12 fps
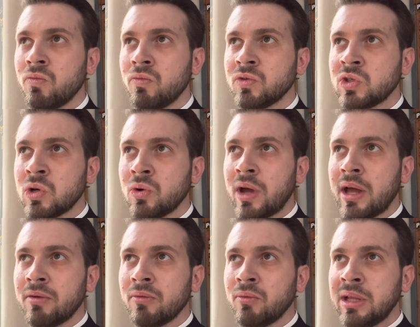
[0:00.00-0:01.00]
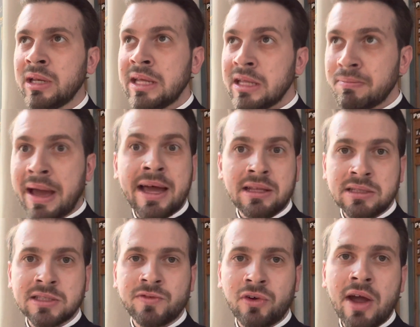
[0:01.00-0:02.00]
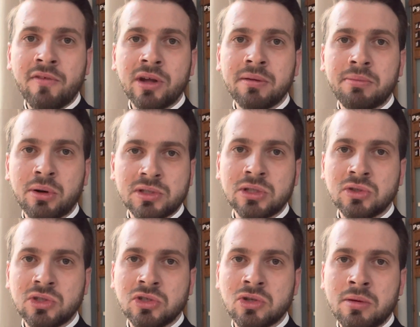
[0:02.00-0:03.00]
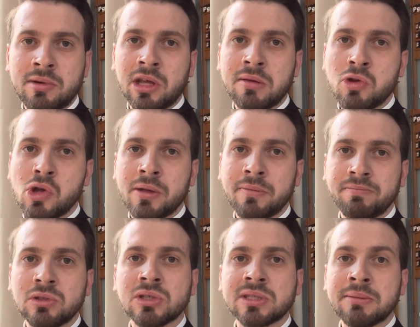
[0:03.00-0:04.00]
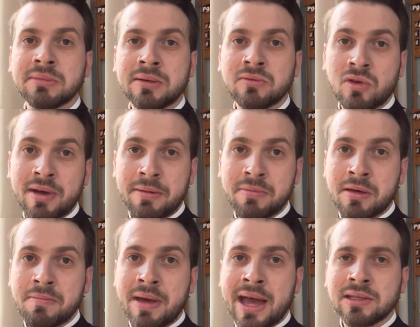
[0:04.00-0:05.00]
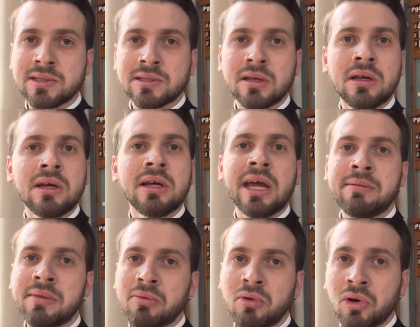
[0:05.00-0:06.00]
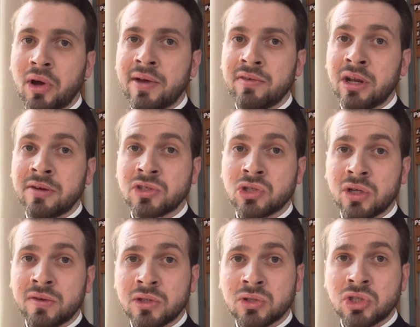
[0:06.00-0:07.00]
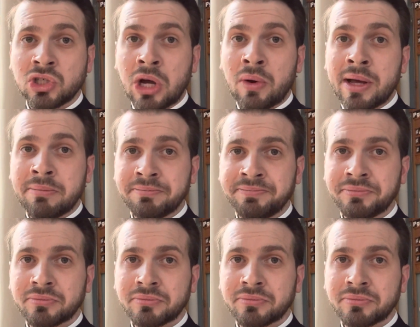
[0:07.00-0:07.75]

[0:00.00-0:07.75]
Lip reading: So we need patens for every person who's distributing communion. So sometimes we might be at Mass, and maybe we don't have enough servers show up.